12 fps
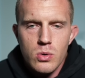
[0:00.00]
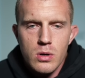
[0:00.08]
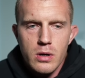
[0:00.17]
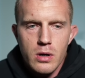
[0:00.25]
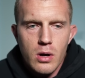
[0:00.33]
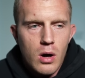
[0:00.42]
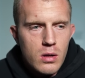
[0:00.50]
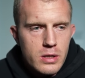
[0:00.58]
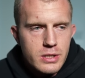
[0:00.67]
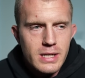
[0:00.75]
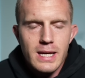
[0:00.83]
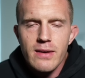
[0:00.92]
or
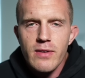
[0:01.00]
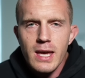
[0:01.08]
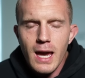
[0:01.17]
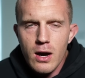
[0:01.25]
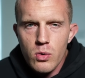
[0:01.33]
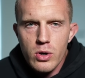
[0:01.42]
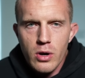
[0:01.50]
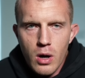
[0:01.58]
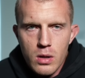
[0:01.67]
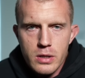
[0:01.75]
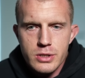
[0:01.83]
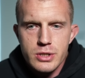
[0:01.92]
knowledge, giving out
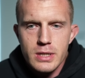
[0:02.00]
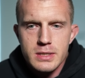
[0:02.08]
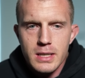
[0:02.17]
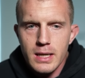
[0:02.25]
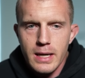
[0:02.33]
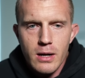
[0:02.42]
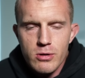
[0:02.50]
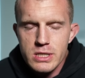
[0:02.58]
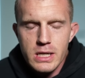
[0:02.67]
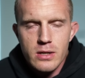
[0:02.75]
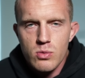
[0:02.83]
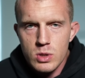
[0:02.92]
knowledge doesn't
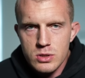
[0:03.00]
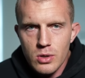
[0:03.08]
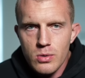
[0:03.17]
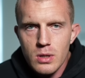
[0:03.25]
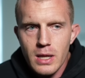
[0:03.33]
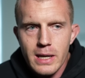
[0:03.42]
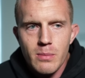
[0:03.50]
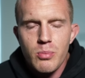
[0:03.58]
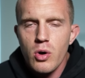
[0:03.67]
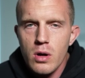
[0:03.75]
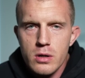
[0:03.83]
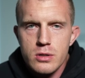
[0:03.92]
guarantee a result like a
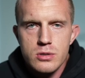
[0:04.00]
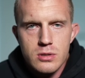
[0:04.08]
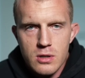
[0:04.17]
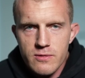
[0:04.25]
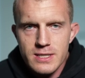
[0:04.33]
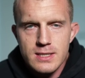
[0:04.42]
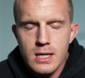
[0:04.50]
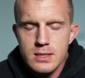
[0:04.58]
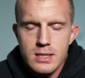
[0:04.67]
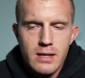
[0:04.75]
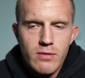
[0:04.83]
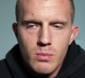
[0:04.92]
product or service
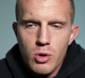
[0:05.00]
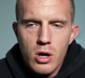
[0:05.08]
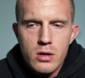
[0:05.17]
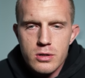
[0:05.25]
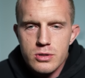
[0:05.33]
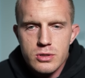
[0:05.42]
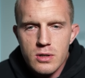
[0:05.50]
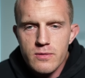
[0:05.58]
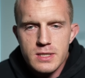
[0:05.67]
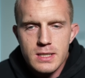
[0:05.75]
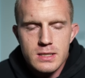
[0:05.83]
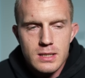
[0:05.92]
does. And even product or
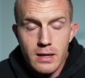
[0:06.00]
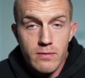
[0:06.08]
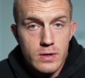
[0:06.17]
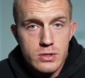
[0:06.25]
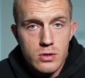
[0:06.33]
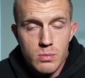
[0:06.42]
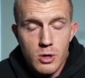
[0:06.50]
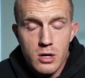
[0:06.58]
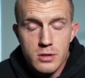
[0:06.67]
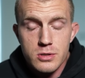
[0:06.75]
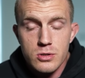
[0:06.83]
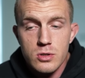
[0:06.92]
services, like physical
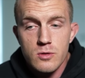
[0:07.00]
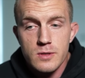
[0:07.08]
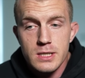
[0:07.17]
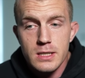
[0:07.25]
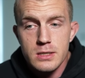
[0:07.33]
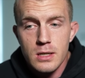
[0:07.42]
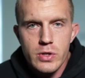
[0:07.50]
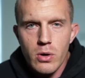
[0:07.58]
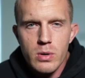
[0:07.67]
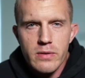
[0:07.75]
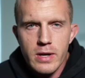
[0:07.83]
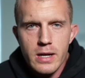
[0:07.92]
products or services,
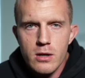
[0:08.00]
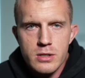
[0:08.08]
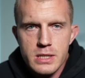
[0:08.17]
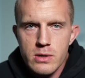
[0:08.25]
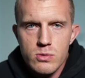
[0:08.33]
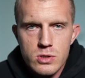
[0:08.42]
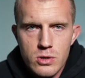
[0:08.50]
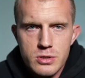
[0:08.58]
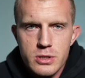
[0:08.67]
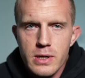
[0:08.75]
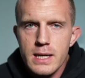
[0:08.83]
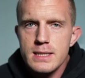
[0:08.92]
don't even guarantee
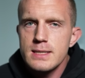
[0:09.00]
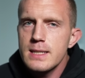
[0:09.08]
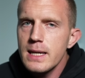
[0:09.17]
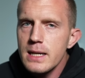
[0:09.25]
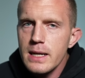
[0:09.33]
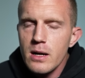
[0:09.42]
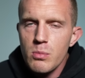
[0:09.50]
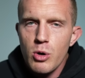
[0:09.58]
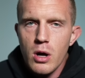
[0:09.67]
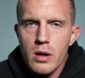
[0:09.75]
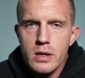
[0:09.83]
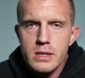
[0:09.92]
results. You get a skincare
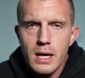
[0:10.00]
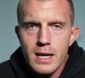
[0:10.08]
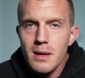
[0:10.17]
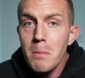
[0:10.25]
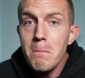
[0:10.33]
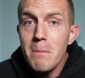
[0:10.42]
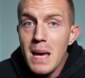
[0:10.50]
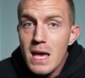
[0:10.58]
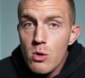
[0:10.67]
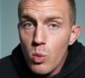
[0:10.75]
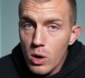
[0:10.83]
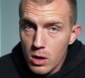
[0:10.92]
product and it
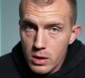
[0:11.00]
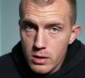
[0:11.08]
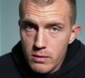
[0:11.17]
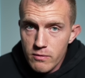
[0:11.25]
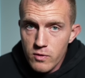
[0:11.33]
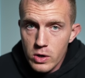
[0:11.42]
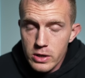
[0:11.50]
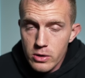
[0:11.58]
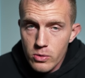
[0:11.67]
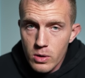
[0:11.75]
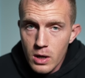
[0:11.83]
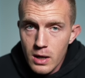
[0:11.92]
may work for
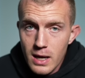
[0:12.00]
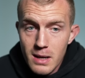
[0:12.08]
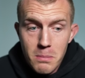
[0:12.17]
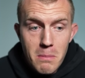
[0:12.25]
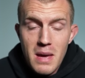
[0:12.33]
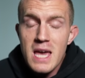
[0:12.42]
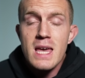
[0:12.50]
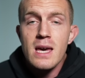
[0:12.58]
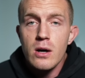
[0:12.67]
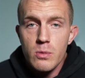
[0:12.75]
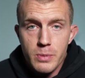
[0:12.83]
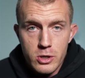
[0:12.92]
you. It may
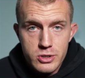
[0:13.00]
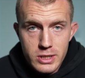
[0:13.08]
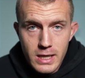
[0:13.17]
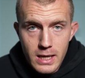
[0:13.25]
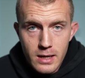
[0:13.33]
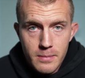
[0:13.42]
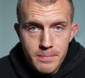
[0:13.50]
help your skin.